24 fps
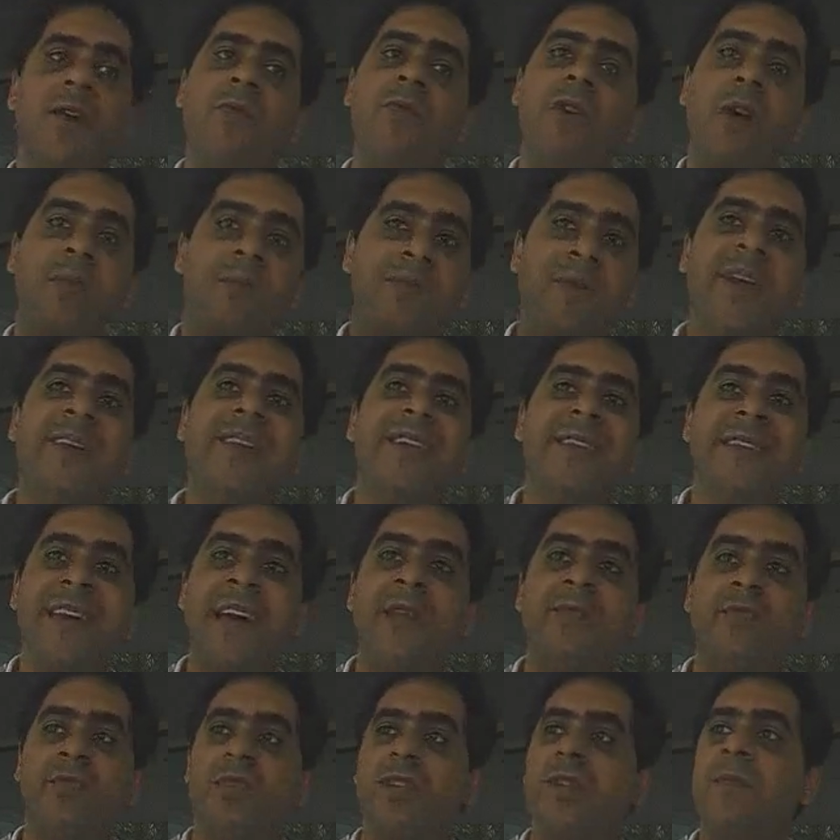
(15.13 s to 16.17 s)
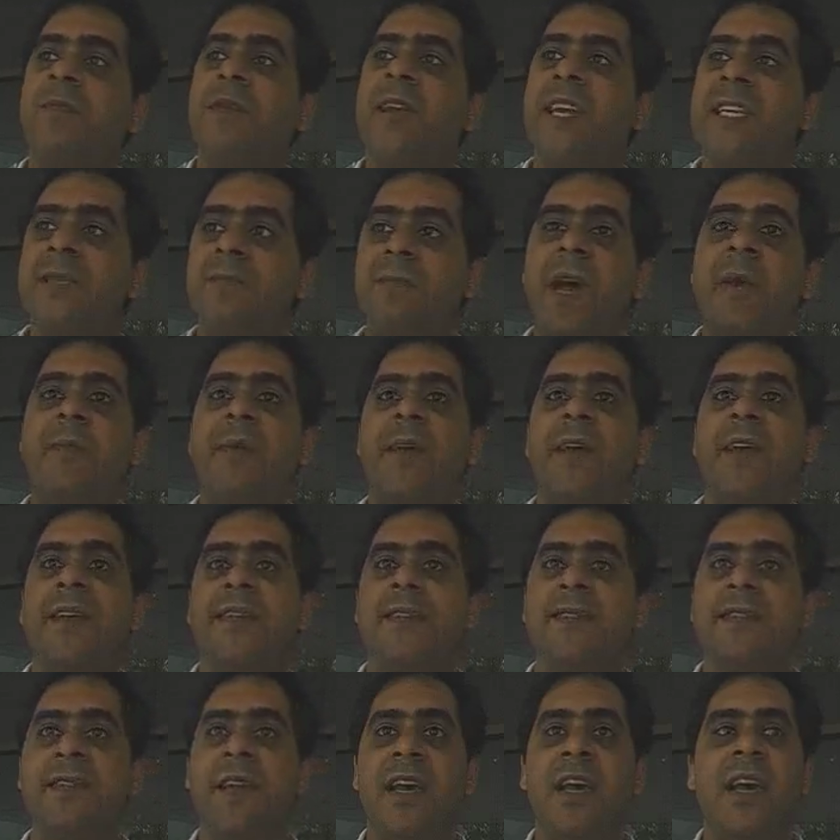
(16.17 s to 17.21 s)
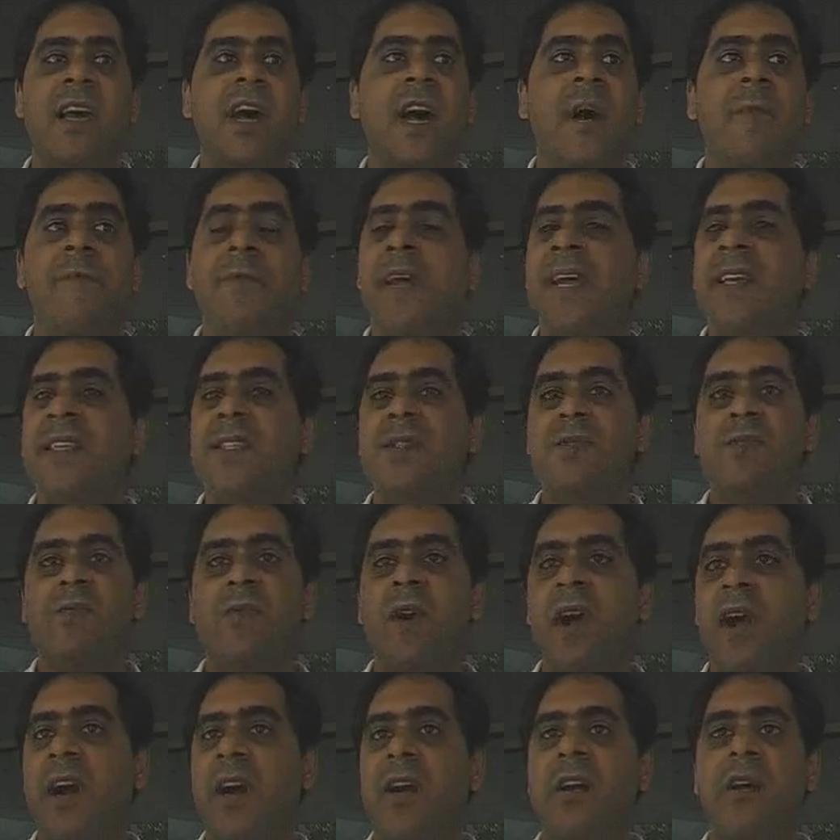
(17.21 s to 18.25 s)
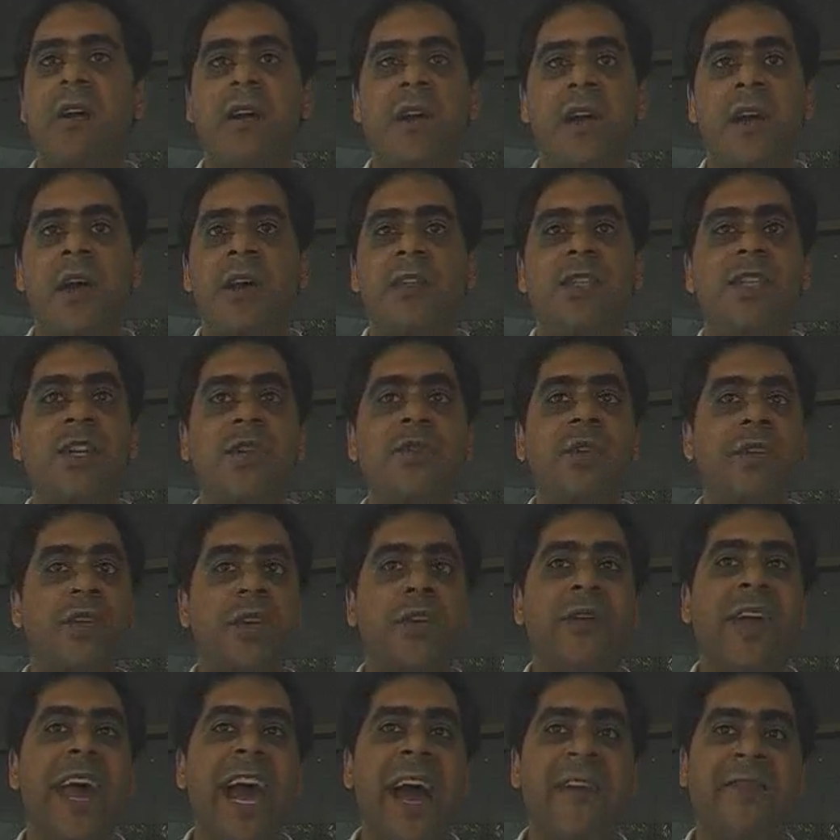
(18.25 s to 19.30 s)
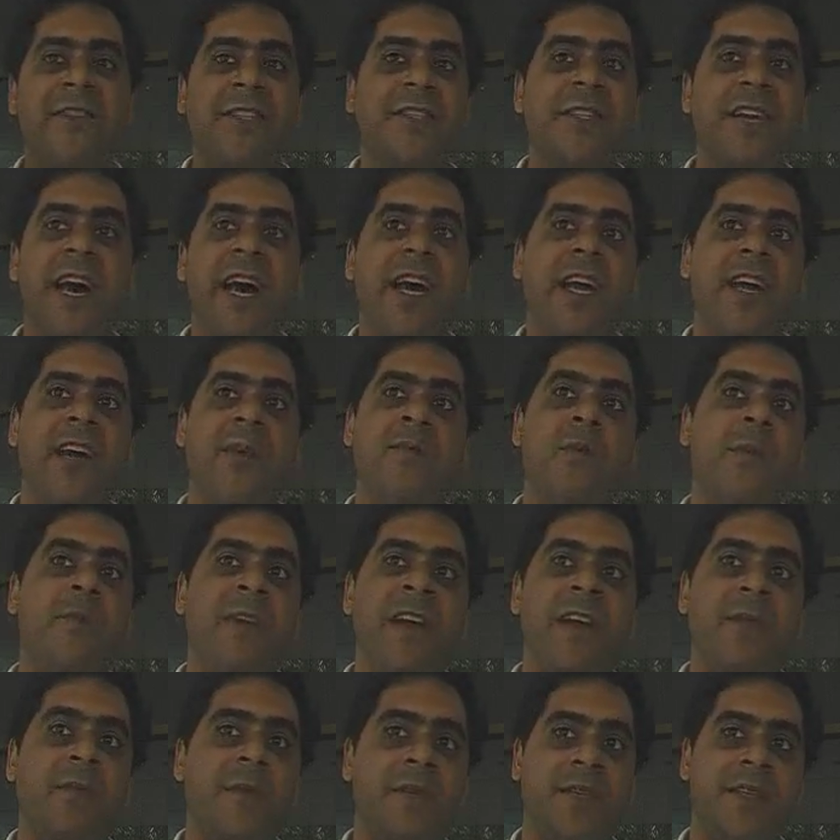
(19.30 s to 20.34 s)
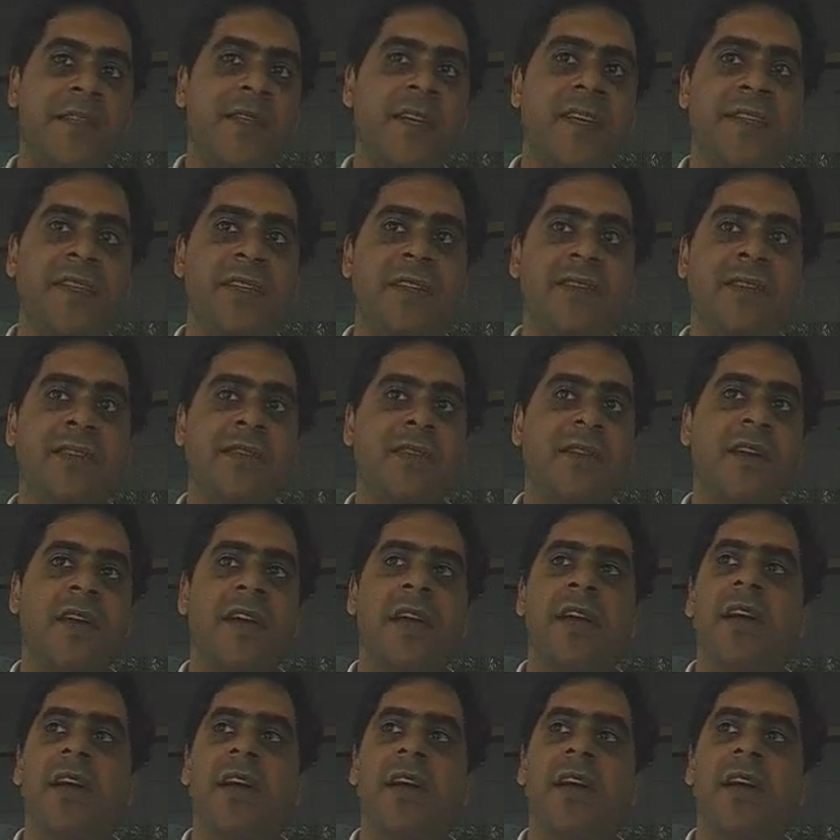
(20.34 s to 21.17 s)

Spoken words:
We're building that world piece by piece, a piece where children don't have to die of preventable diseases,